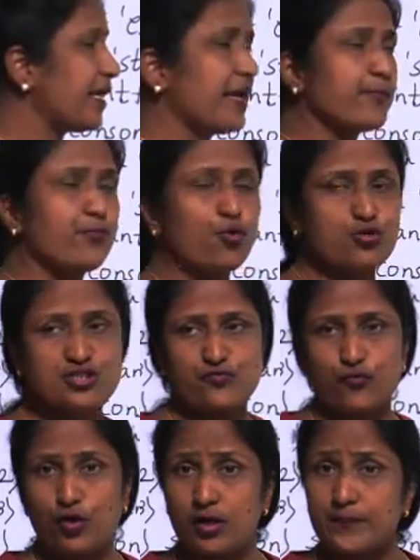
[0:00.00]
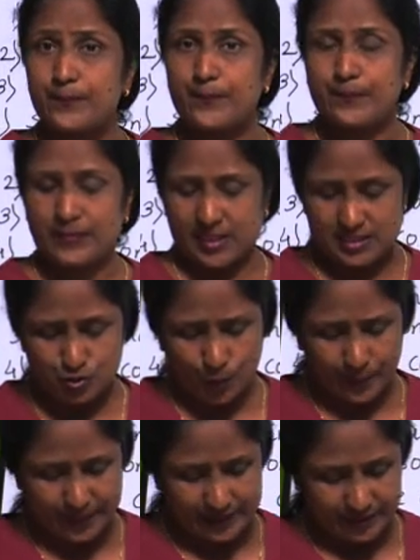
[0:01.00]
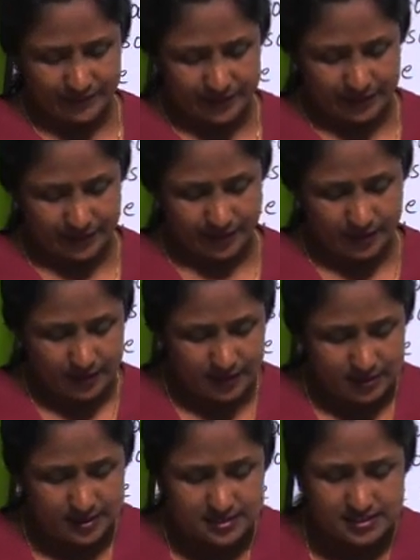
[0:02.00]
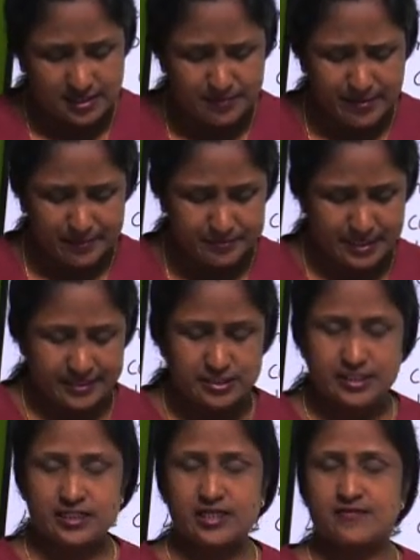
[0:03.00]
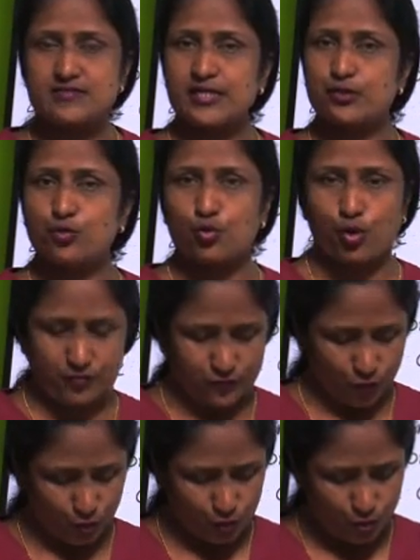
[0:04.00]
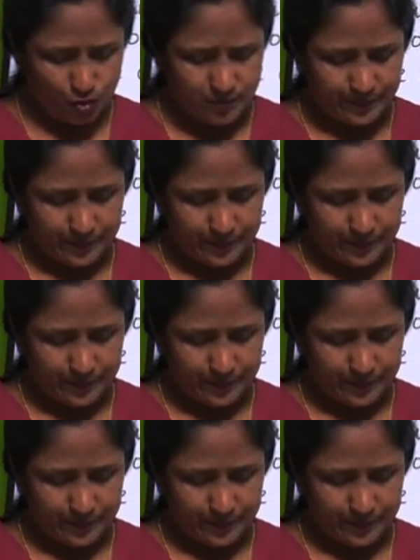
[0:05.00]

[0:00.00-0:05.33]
and most for superlative degree. Some adjectives they do not follow